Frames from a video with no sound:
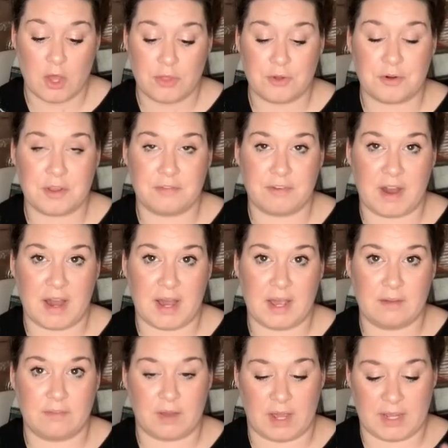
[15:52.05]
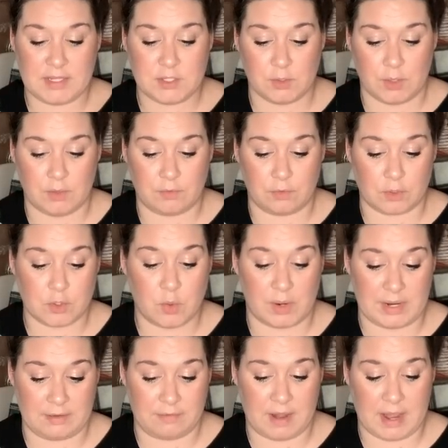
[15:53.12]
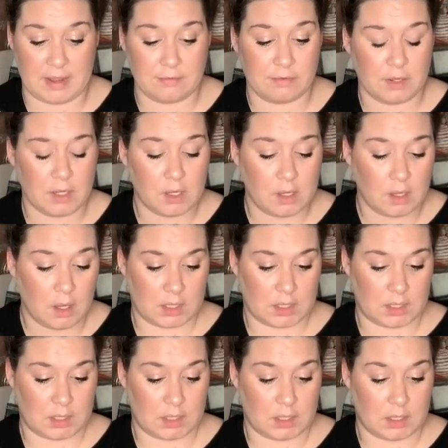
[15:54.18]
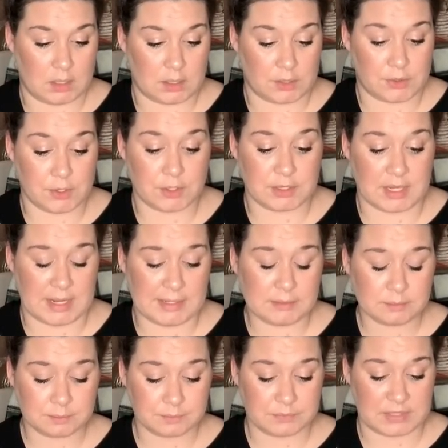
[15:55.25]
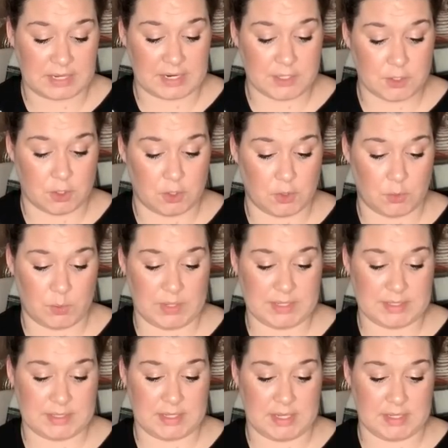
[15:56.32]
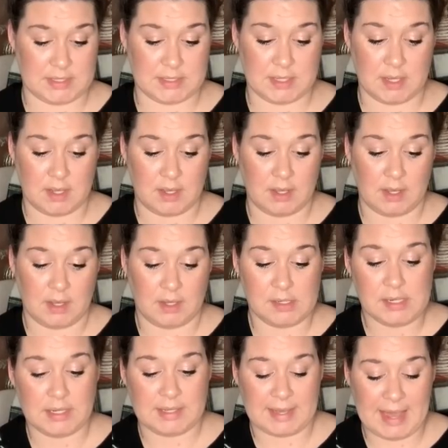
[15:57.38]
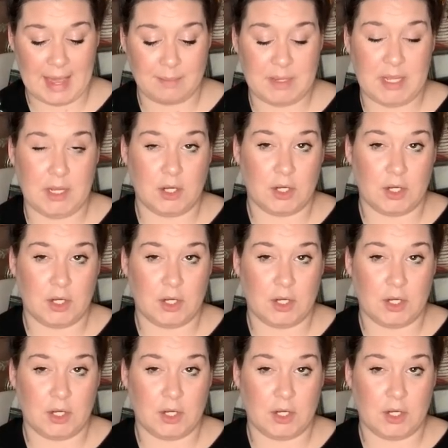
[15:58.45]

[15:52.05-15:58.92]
35. I sold it for 25. Uh, the third thing that I sold was this Cabby